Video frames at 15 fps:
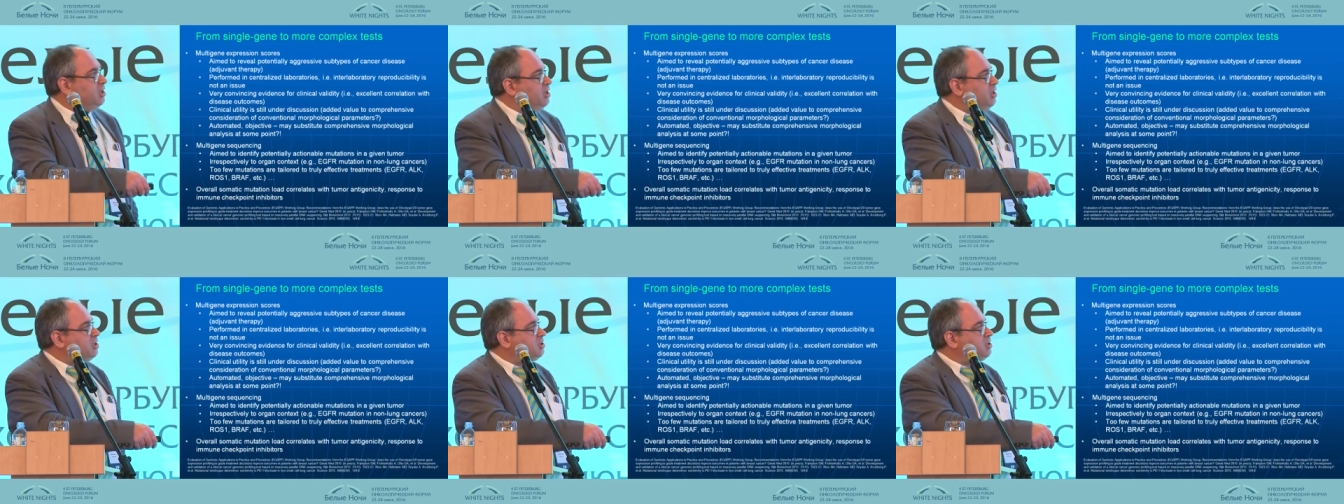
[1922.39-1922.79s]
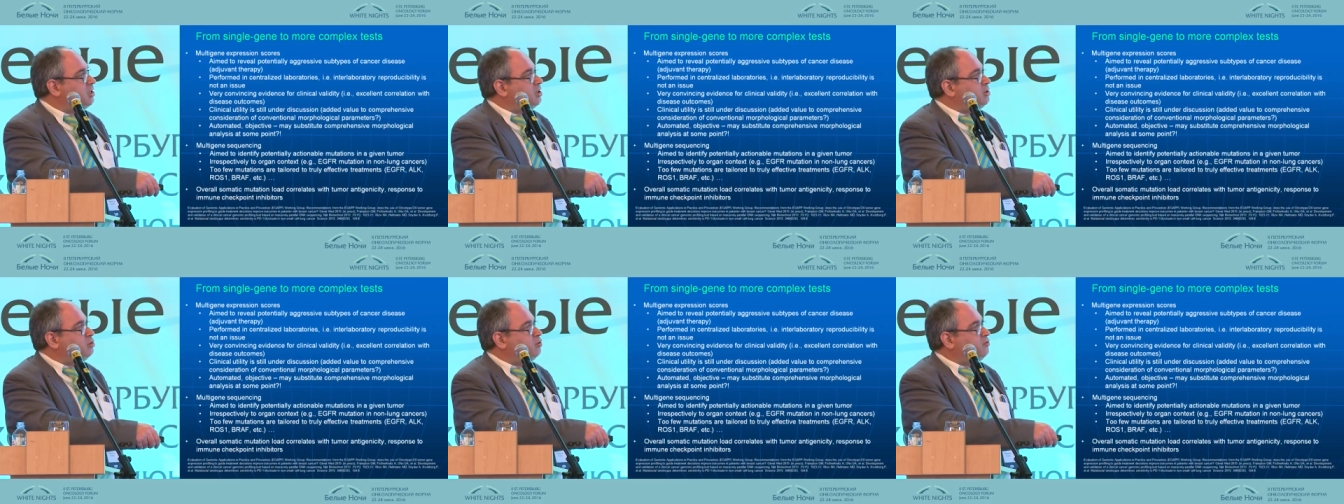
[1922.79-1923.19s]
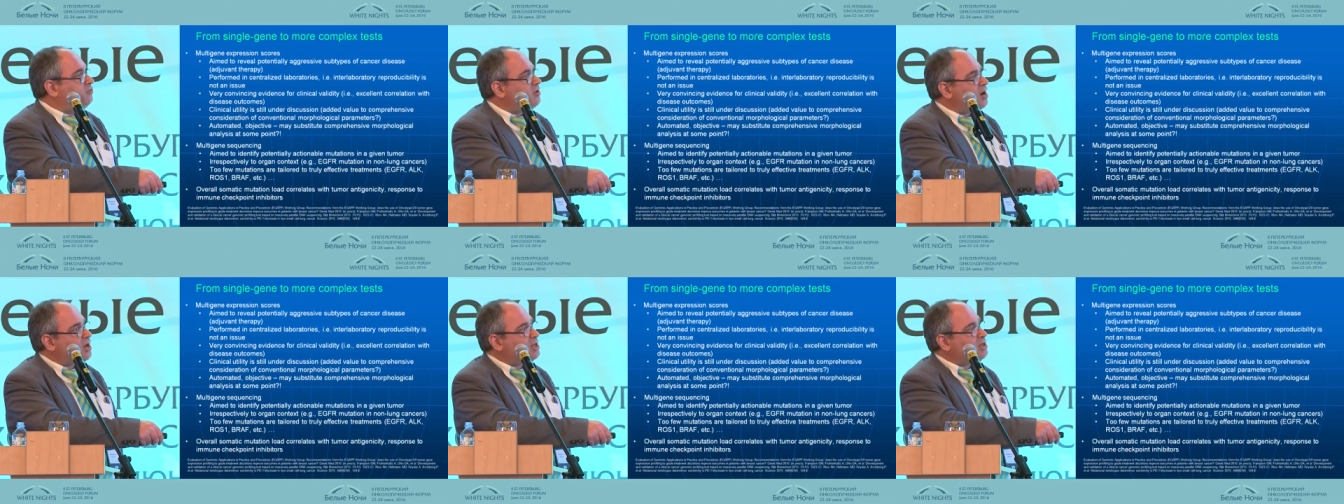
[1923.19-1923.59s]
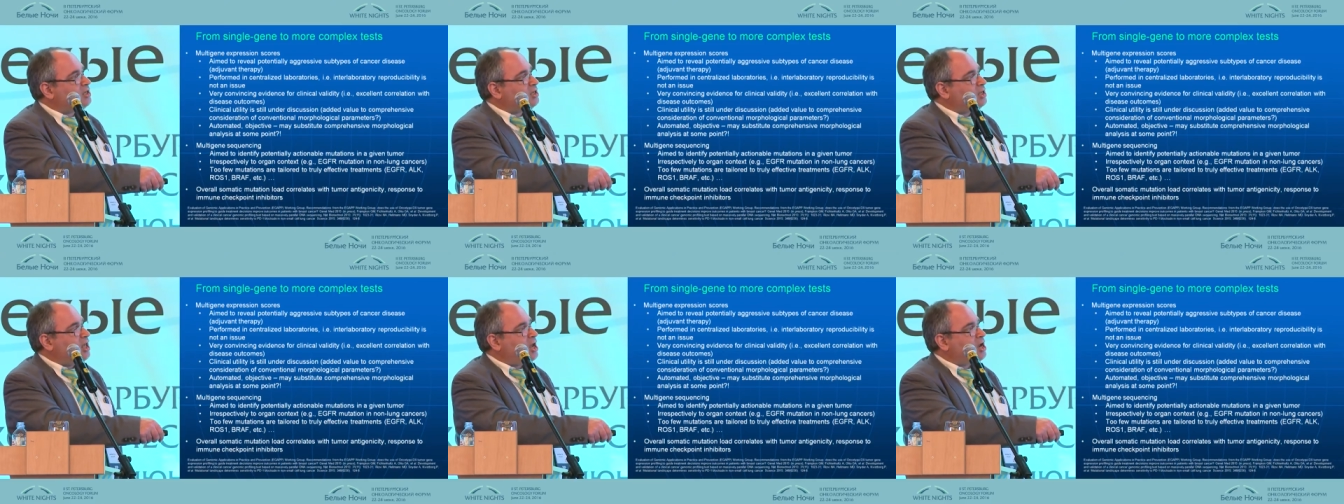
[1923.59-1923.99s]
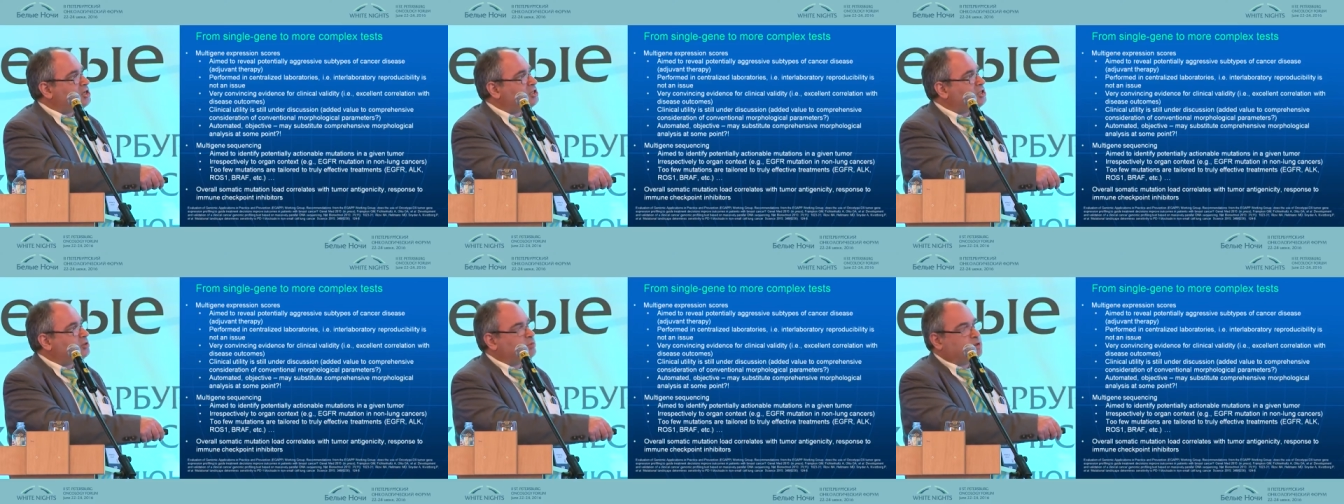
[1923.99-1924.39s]
is to find
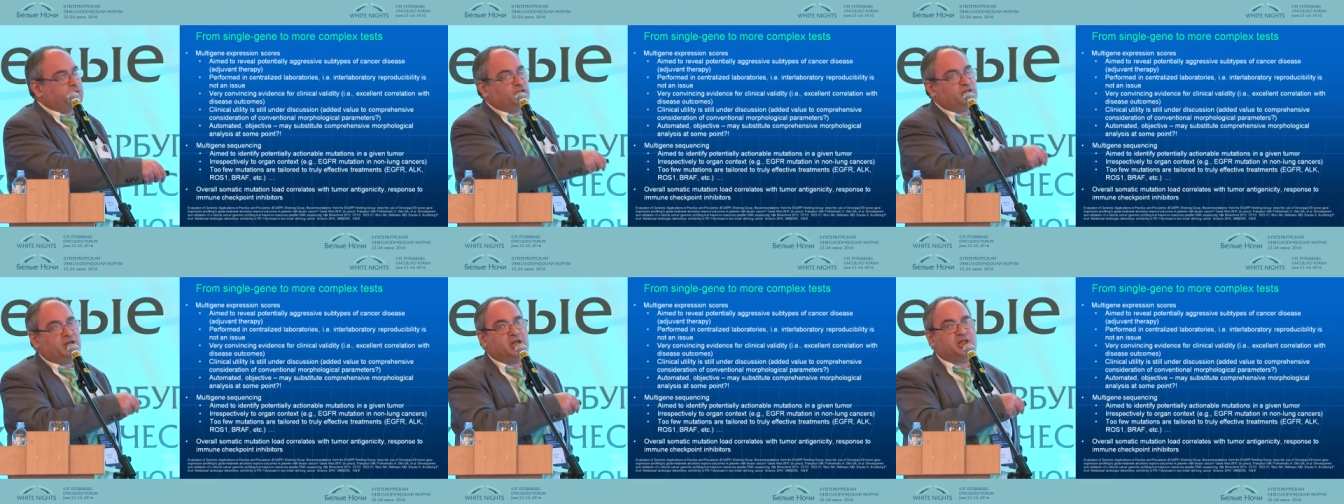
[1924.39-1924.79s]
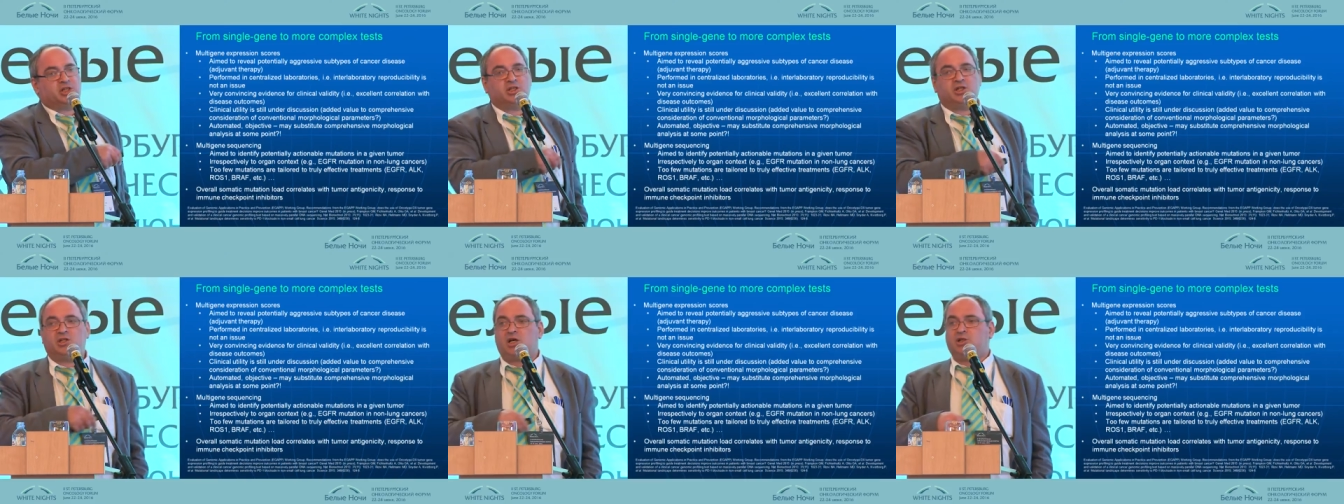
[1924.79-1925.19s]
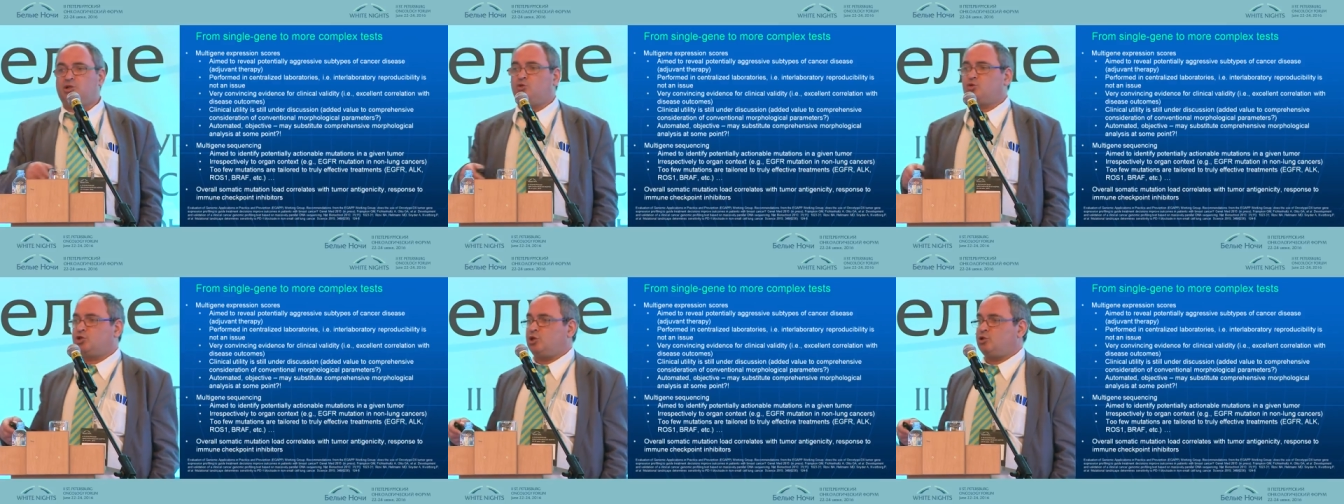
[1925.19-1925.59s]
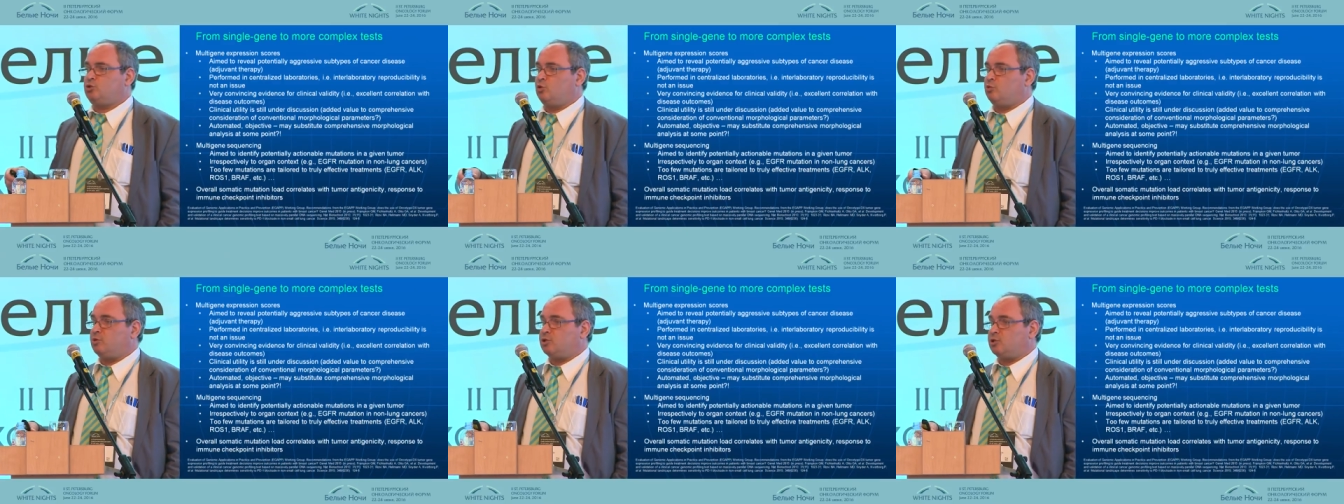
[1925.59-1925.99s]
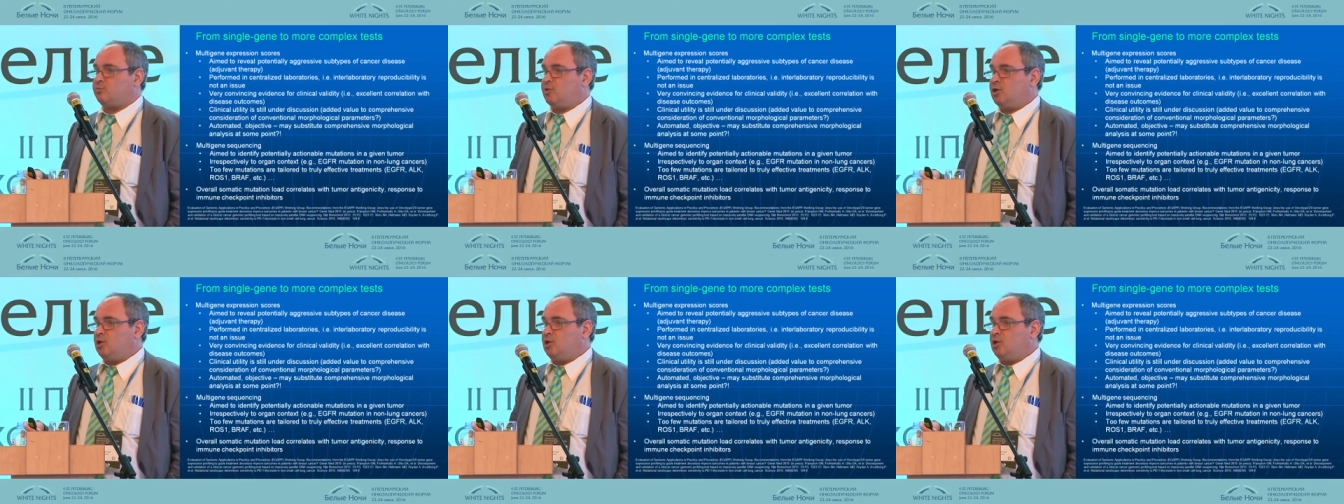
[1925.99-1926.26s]
actionable mutation in unusual tumor.